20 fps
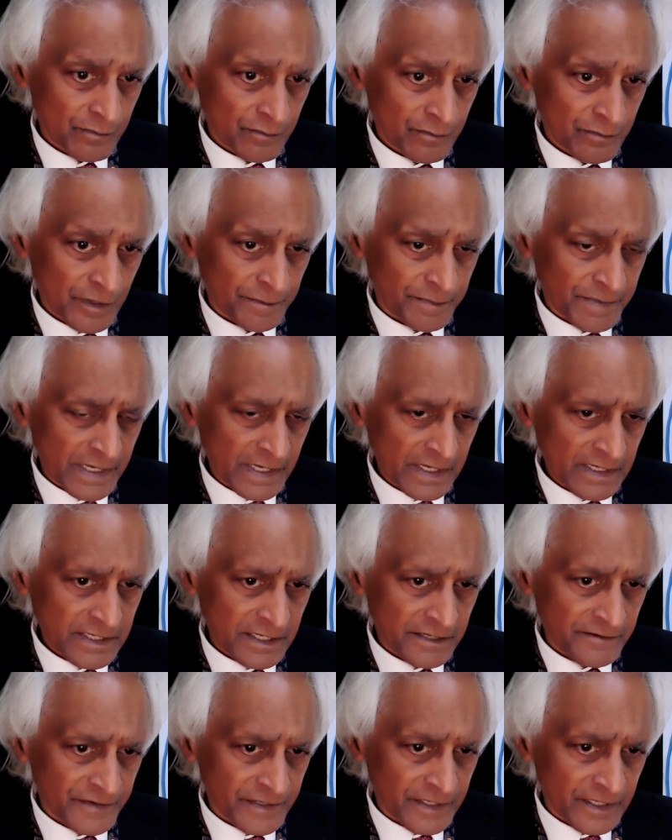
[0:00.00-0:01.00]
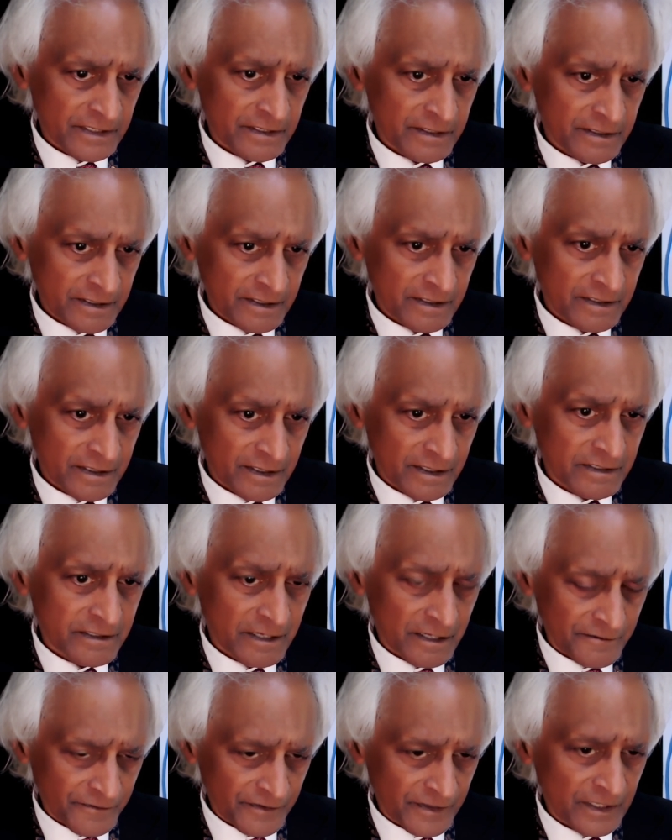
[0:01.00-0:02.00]
that being is infinite, it's
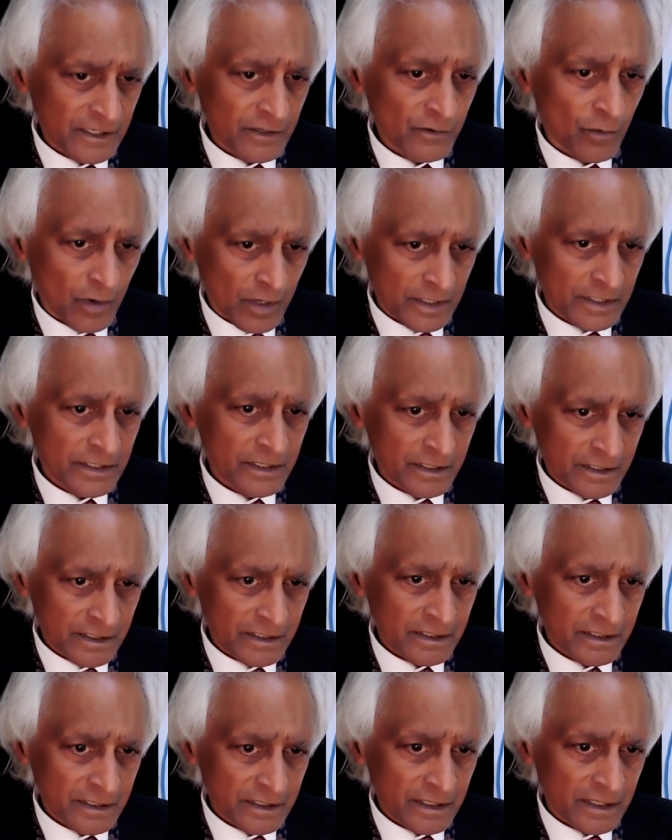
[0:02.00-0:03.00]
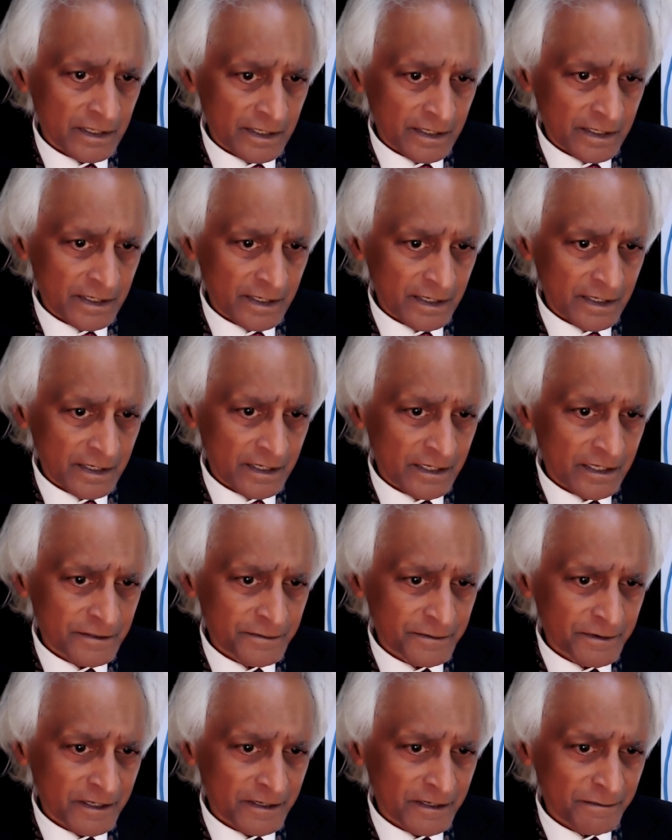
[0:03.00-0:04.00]
infinitely one.
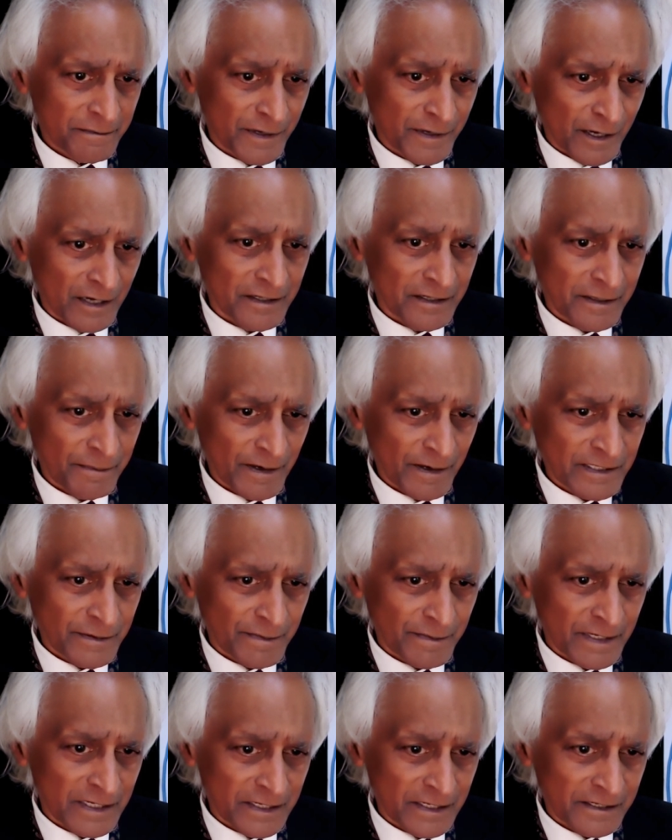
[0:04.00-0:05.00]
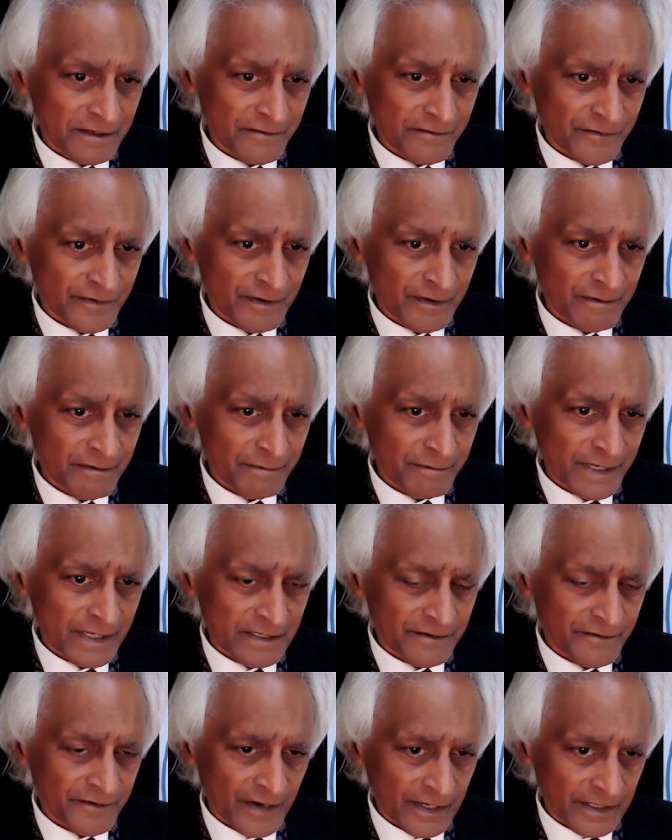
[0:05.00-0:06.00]
It's beyond the possibility of being
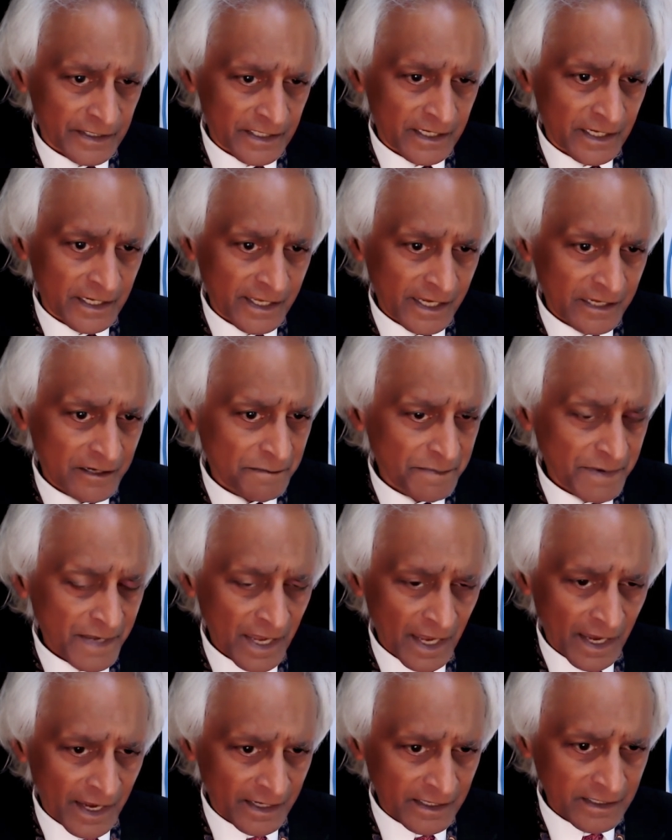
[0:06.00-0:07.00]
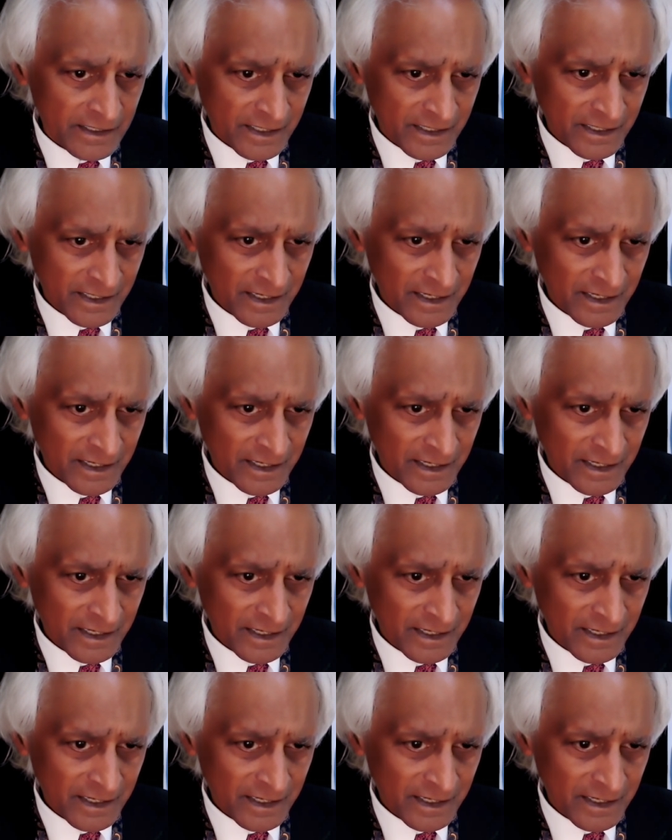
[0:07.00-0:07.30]
divided, it cannot be hacked.